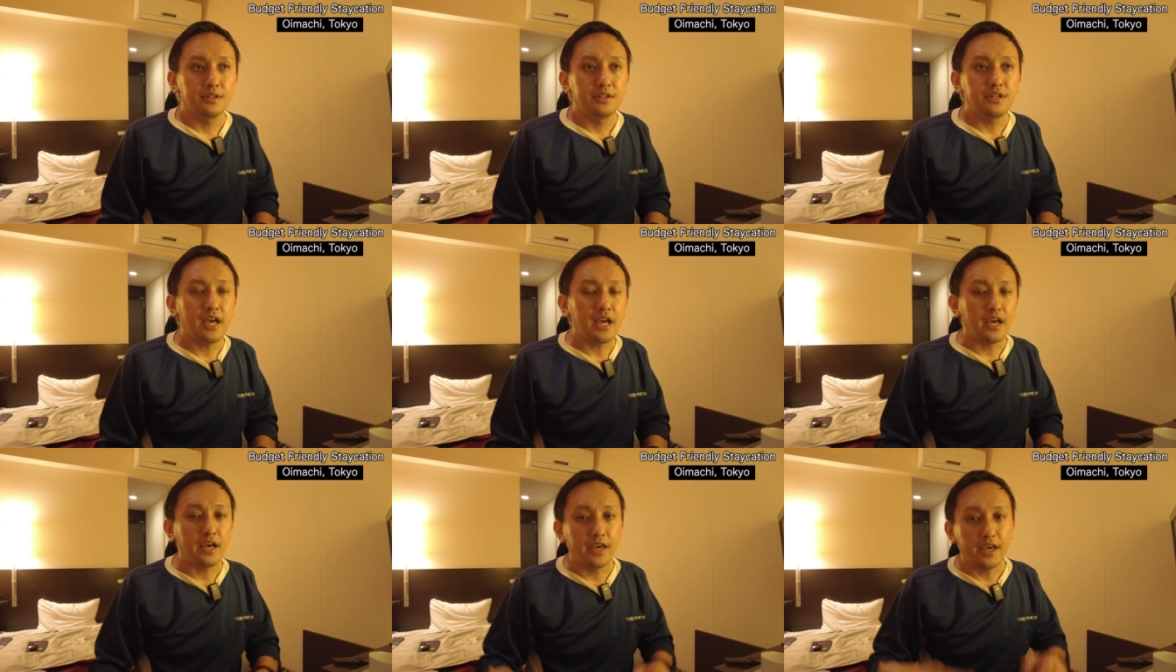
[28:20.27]

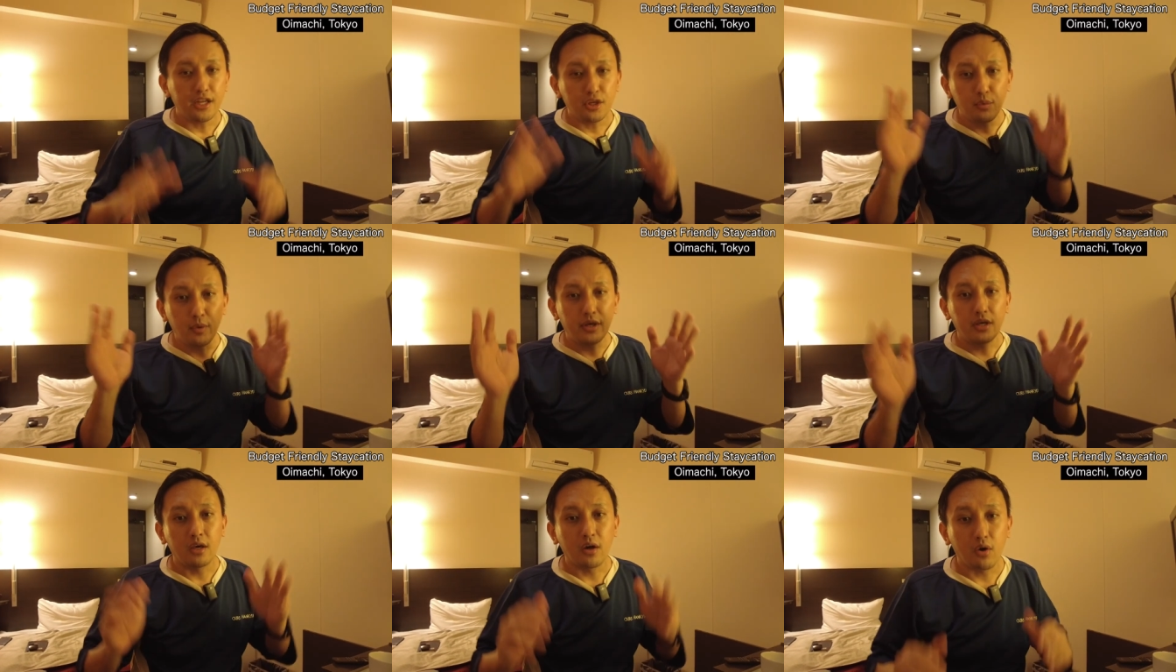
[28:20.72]
Yeah,
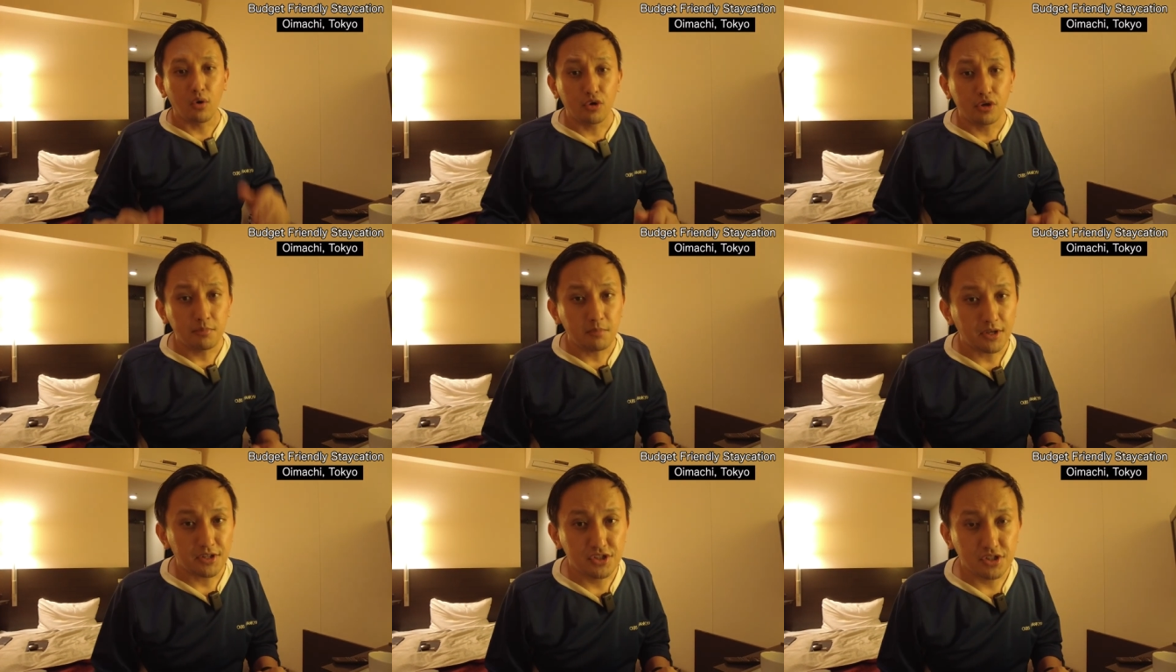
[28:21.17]
anyway,
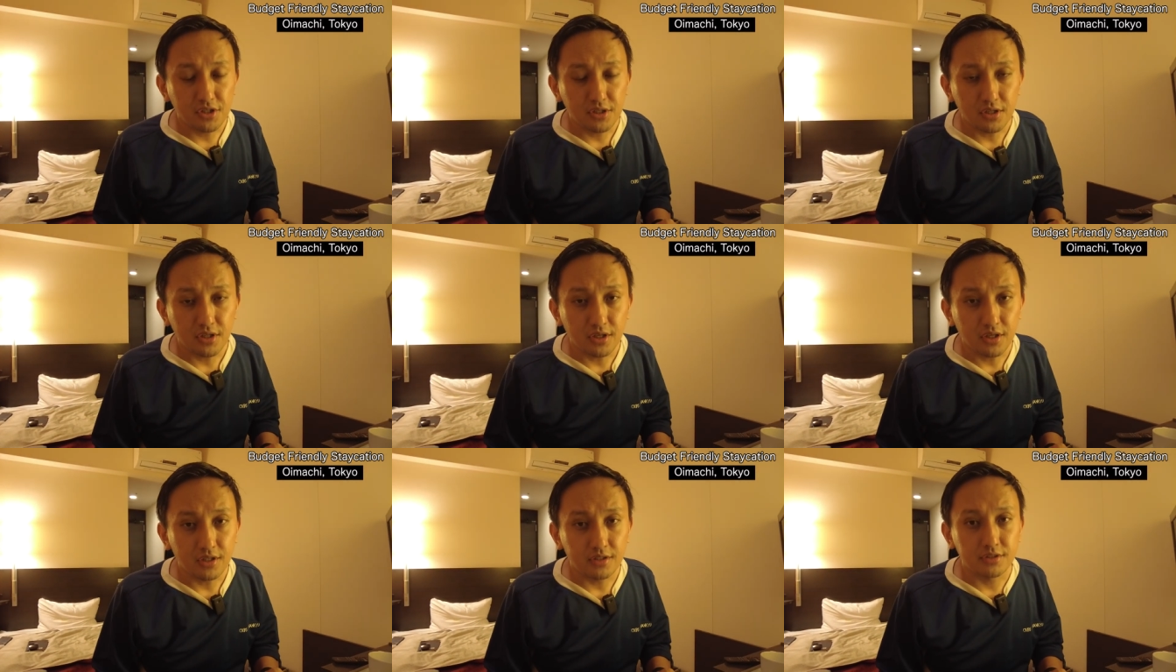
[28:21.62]
Oimachi
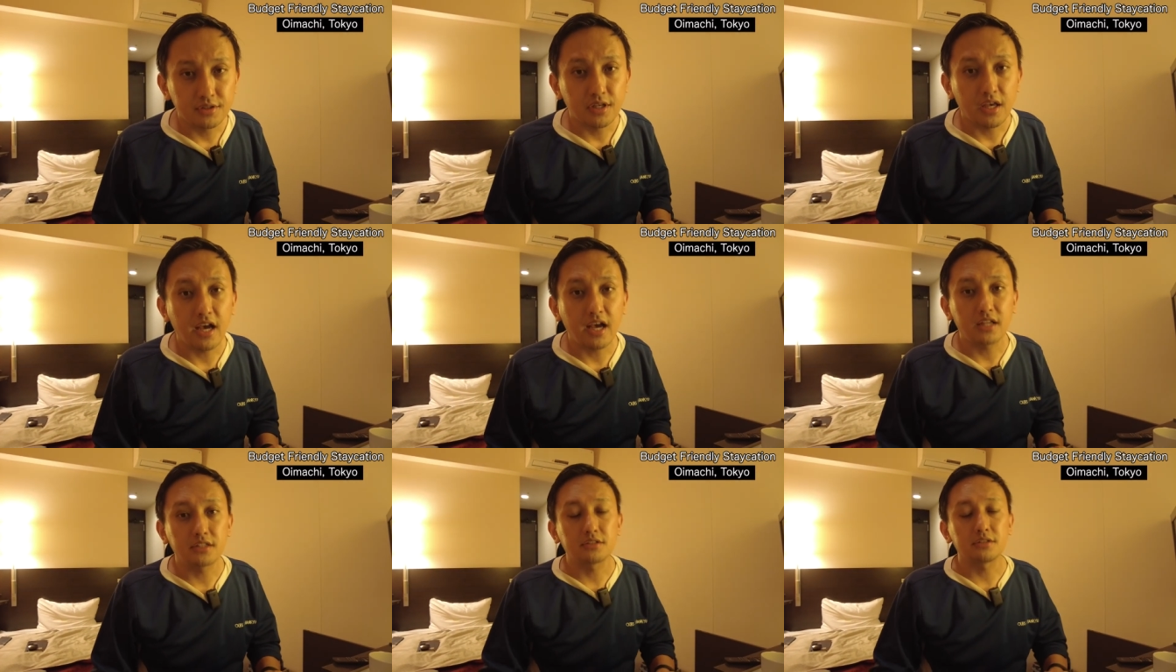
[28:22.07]

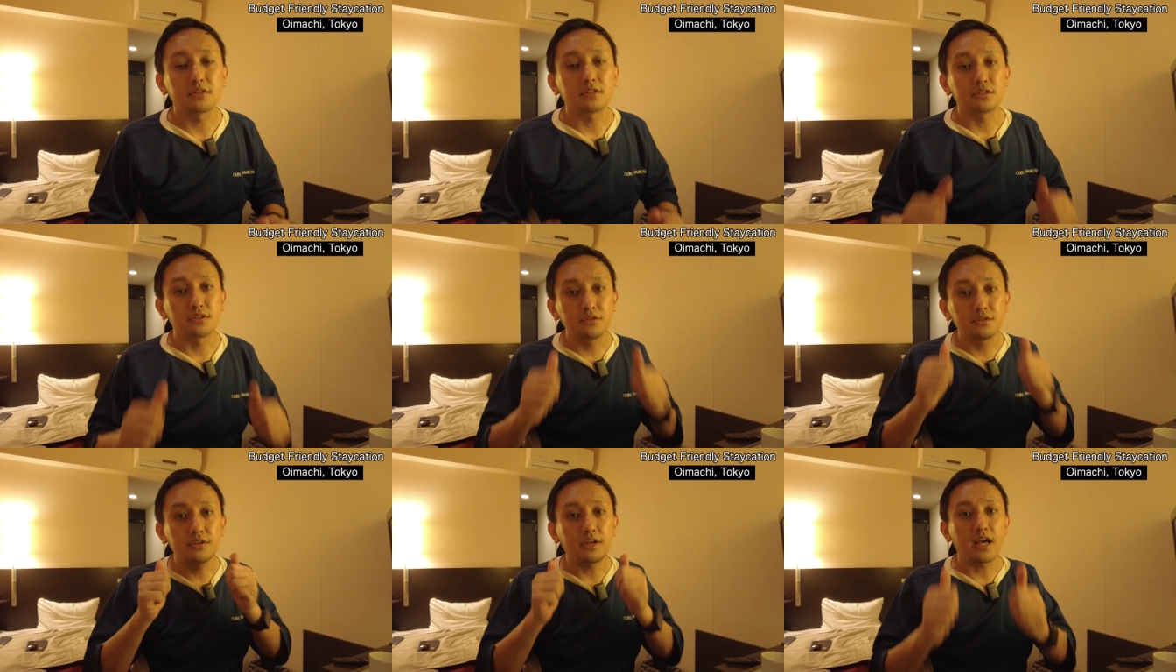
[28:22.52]
has a
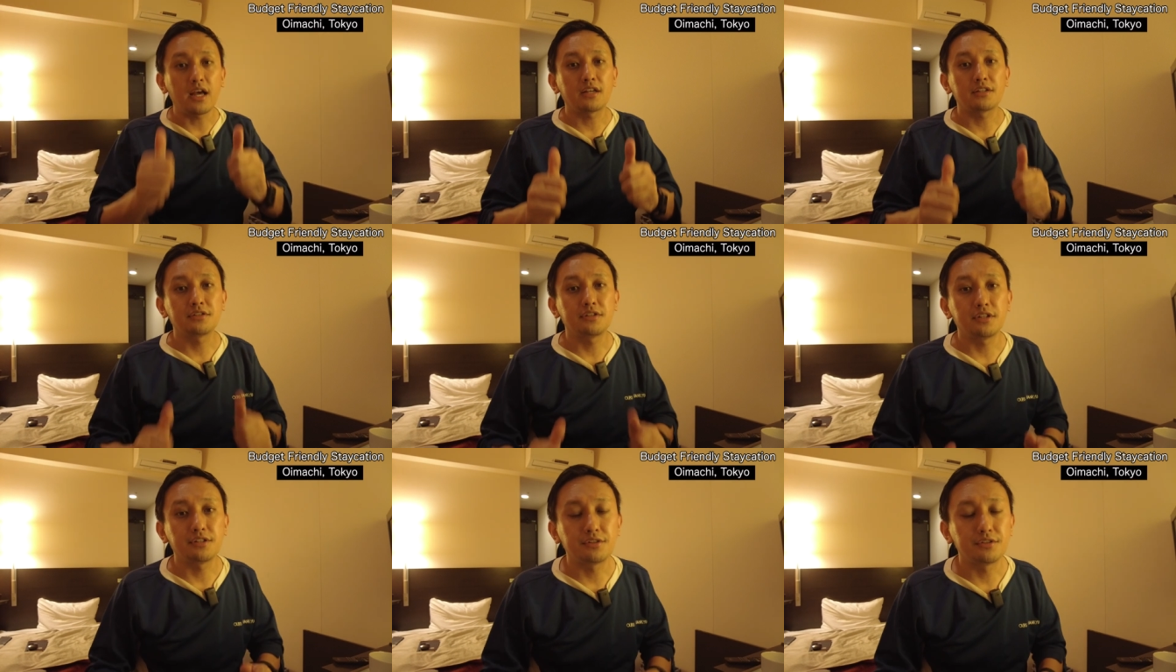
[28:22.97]
good
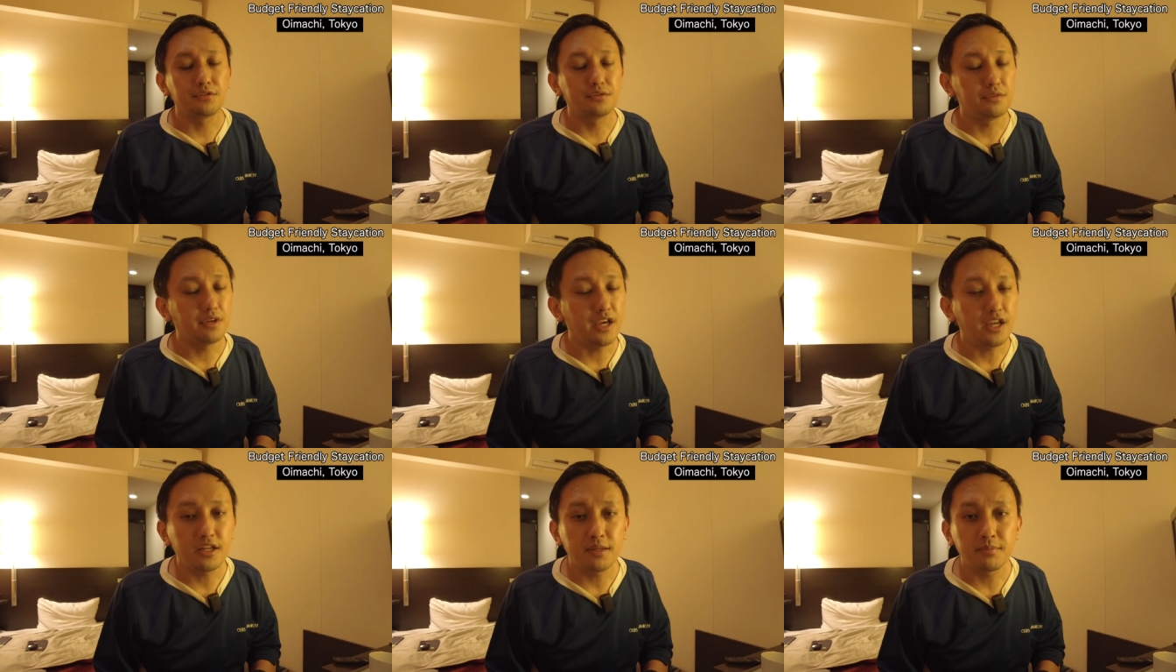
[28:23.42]
access
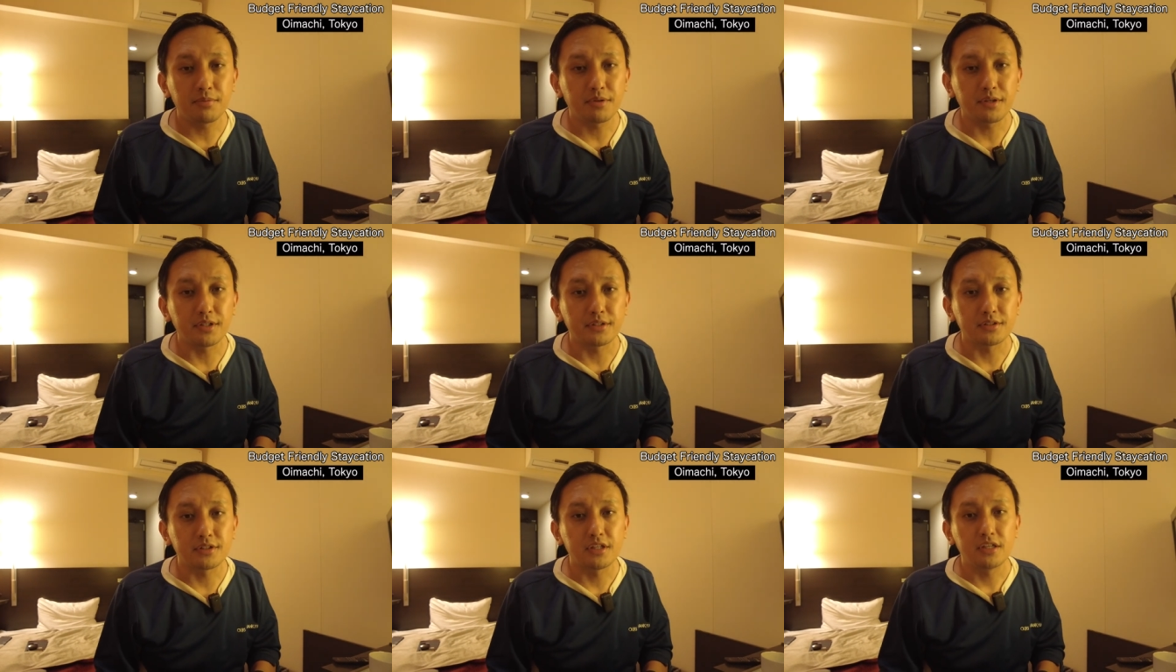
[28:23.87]
to any
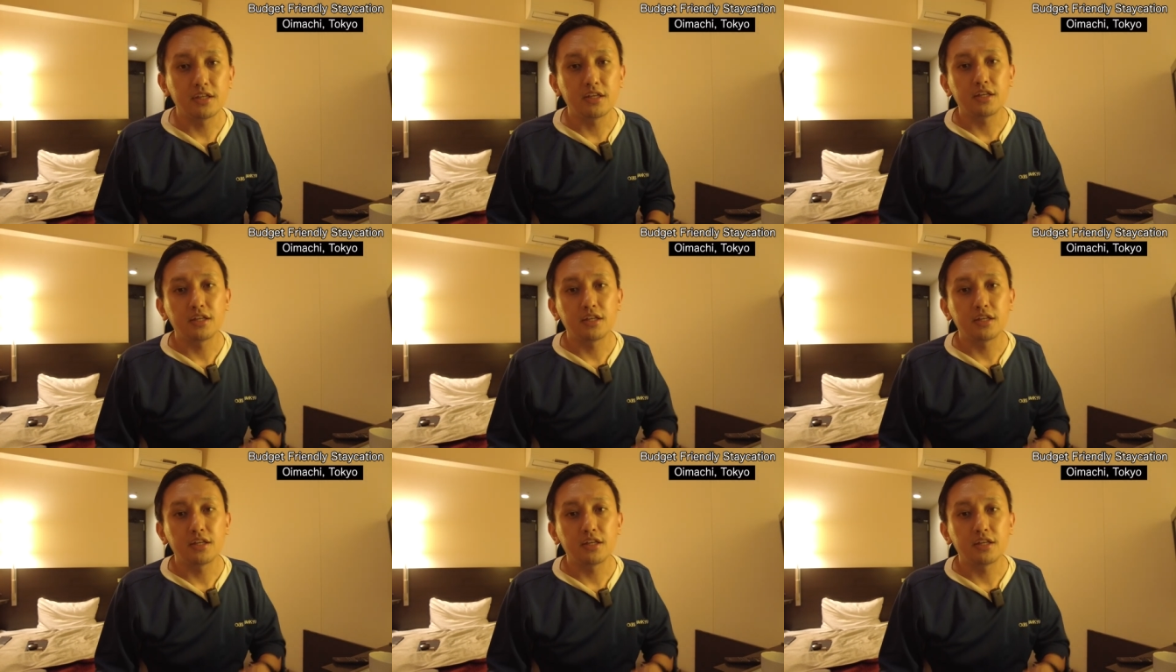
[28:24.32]
place,